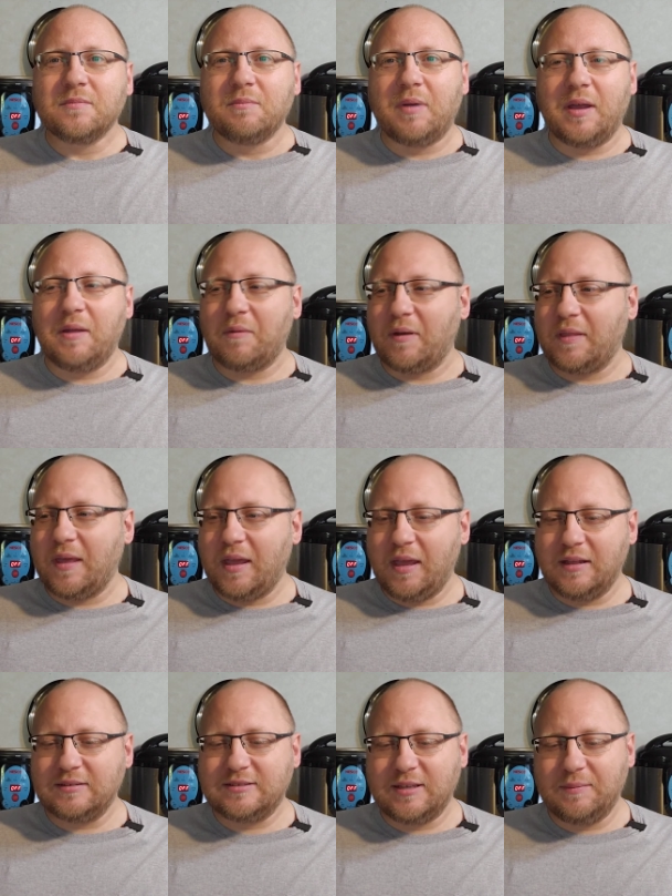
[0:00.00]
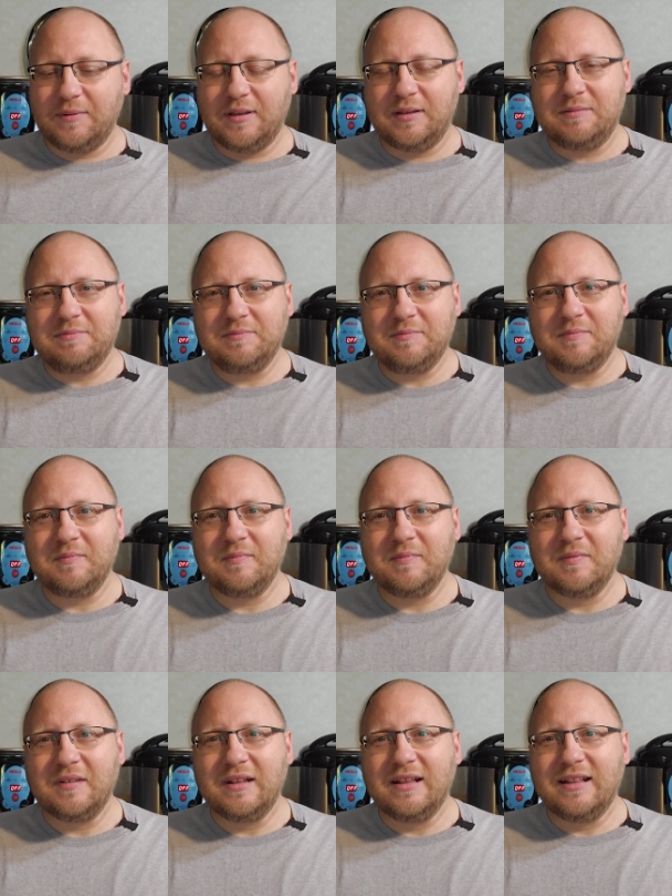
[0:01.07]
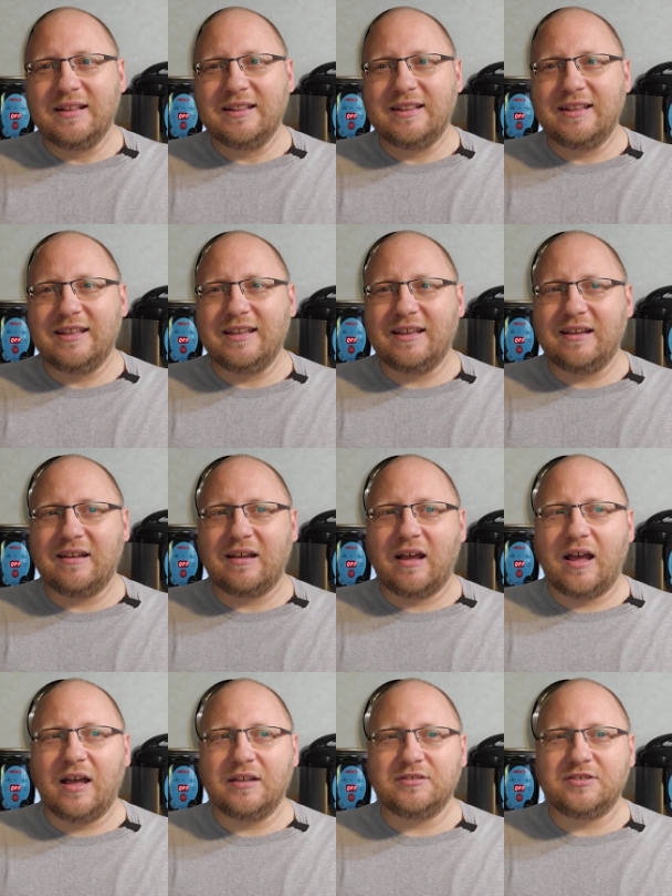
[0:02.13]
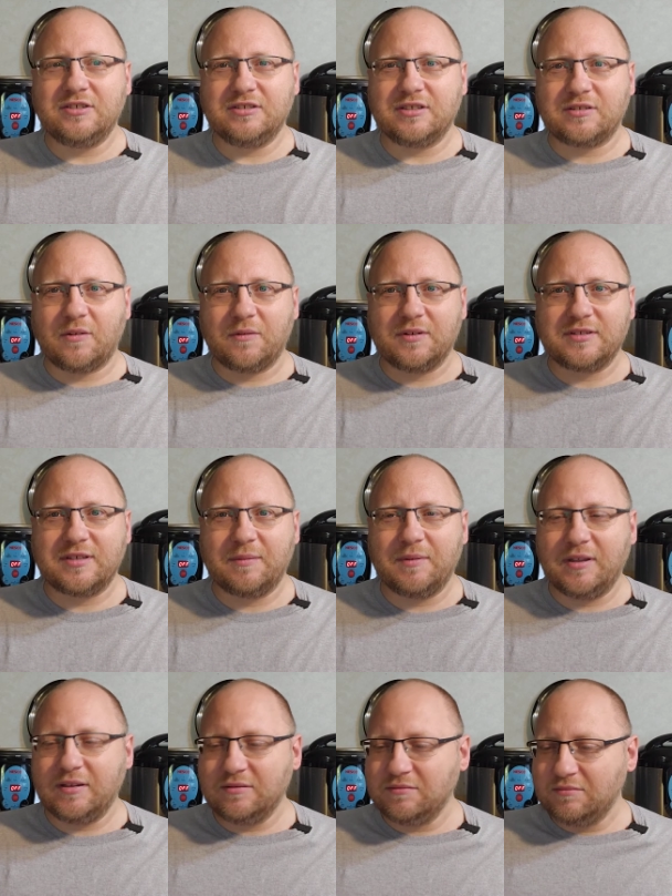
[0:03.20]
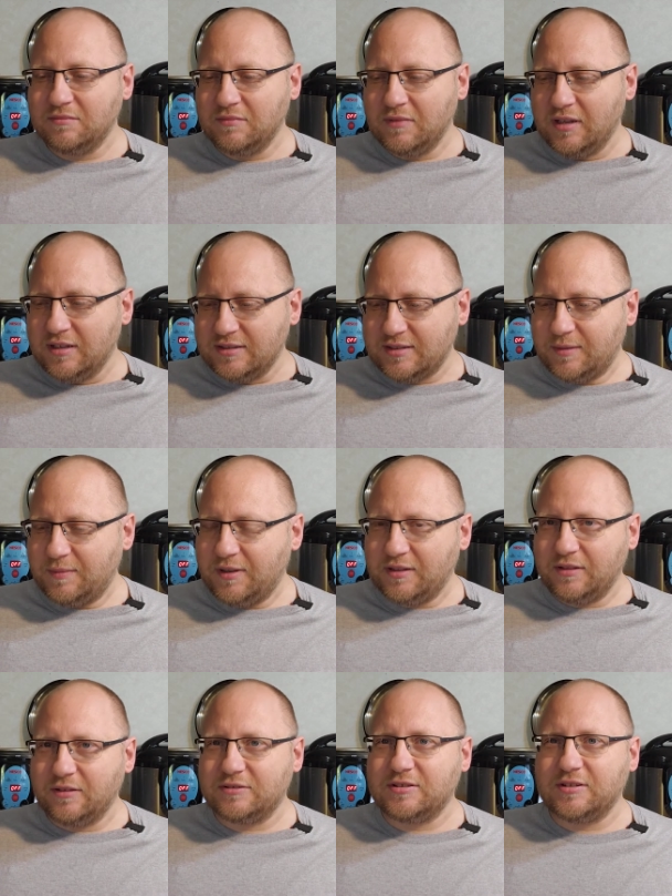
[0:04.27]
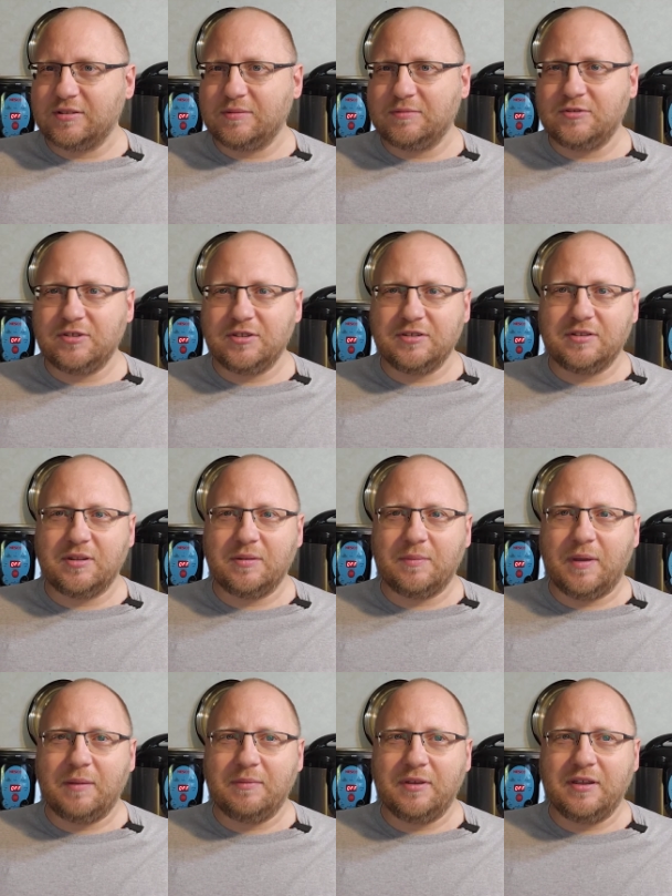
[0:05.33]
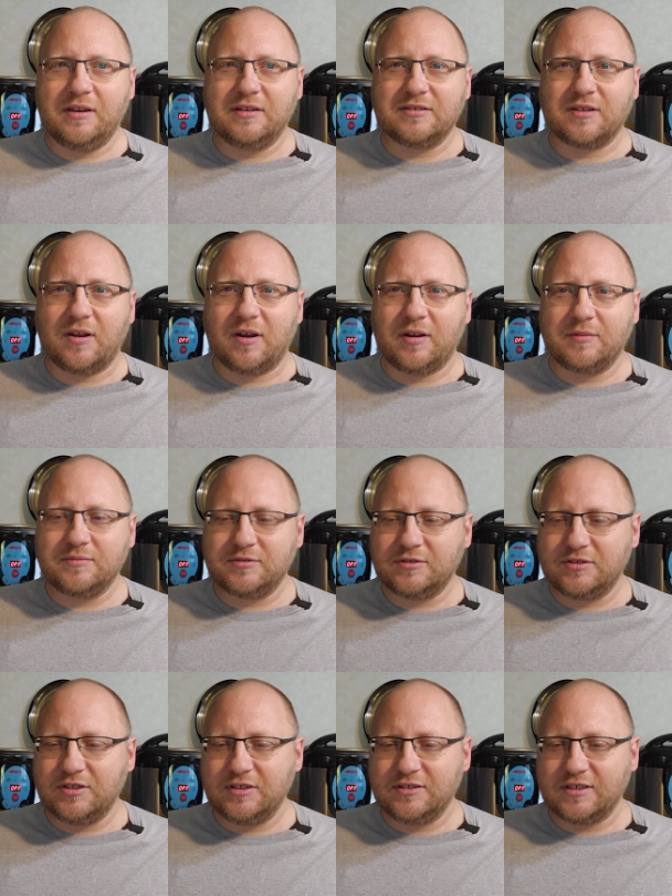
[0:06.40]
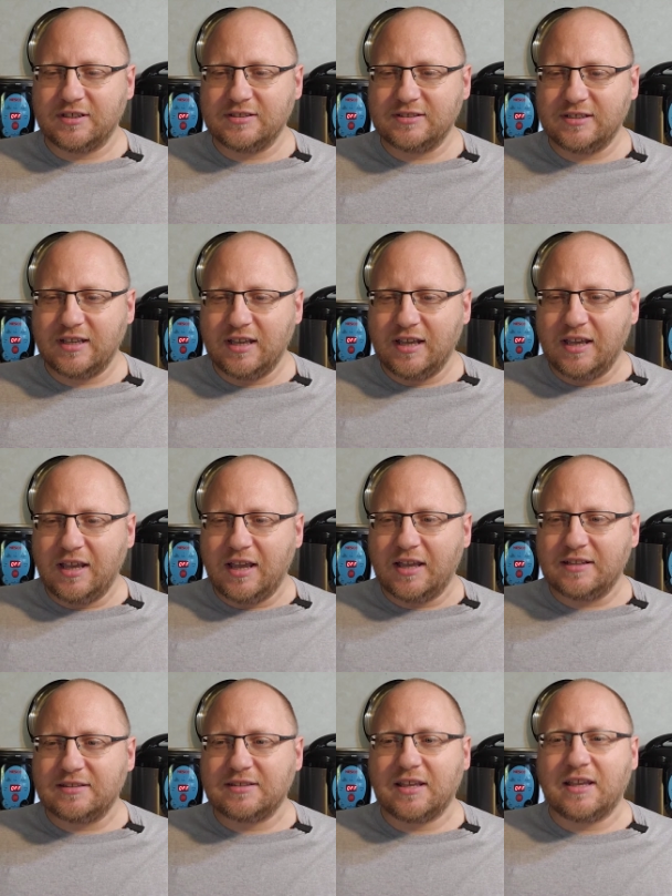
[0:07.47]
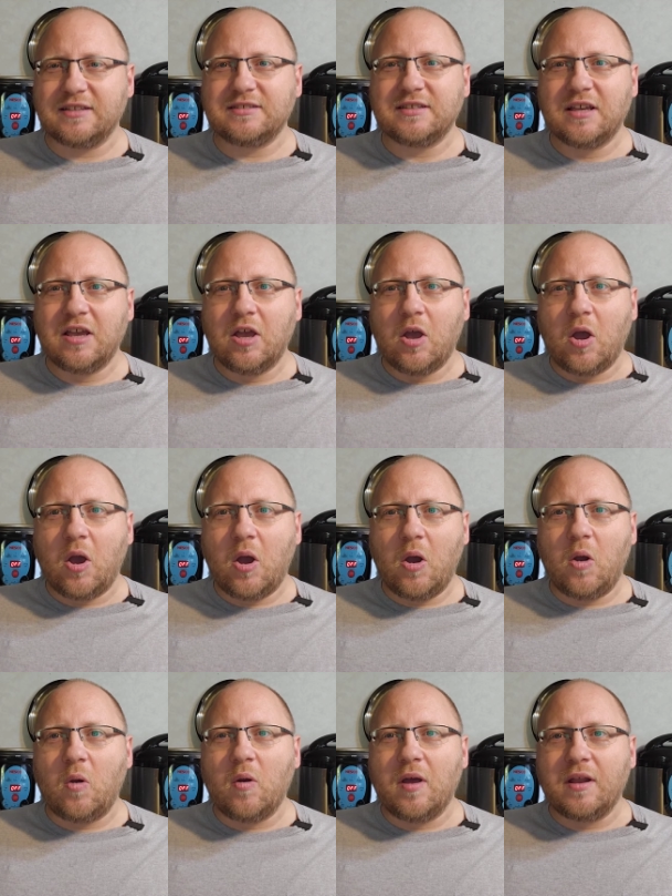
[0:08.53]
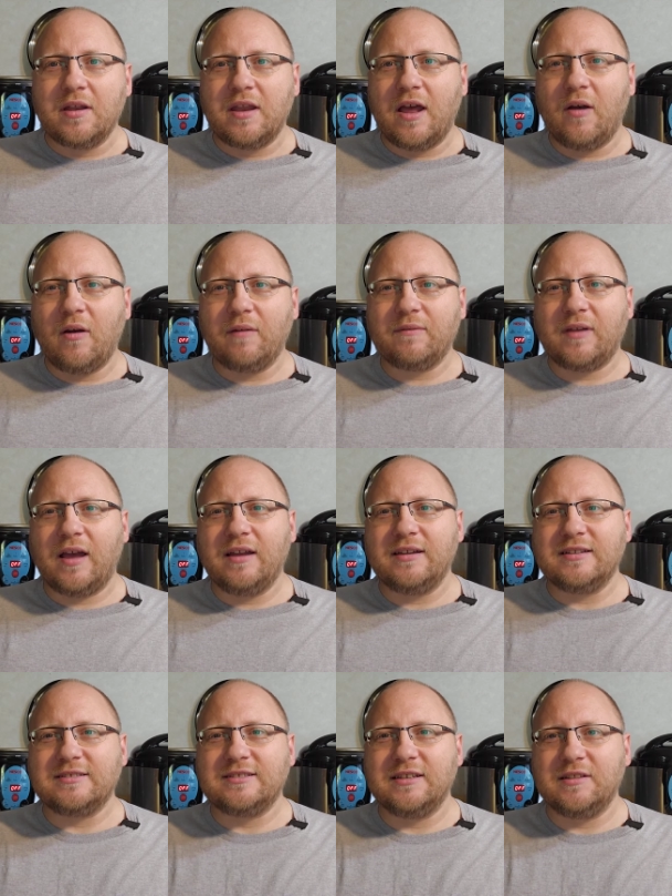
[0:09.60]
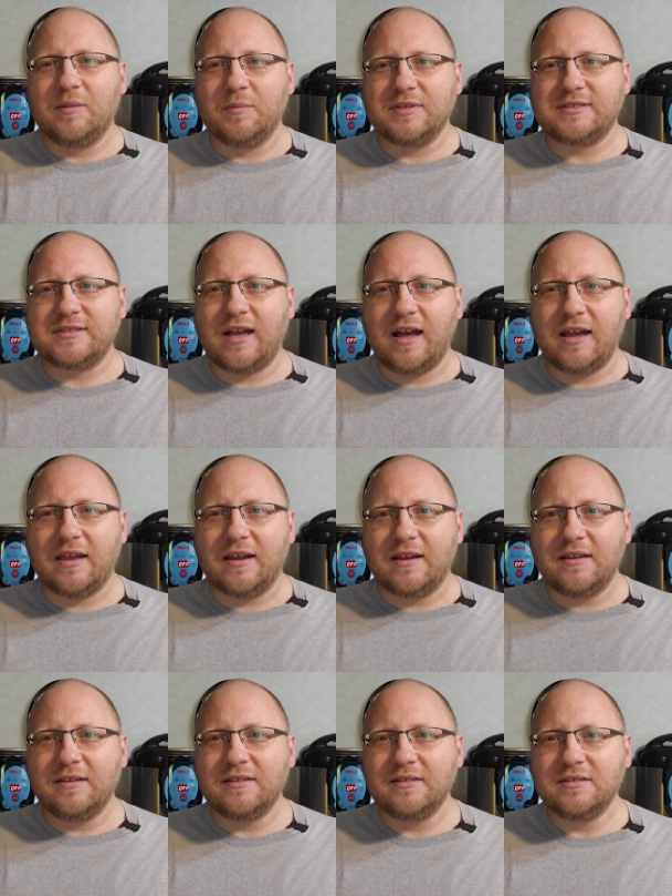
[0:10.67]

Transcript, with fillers: But anyway, they hand Simeon the uh, Jesus over to Simeon. Simeon looks at G- the baby in his arms, Jesus, and says, "Oh, now I've gotten to see the Messiah.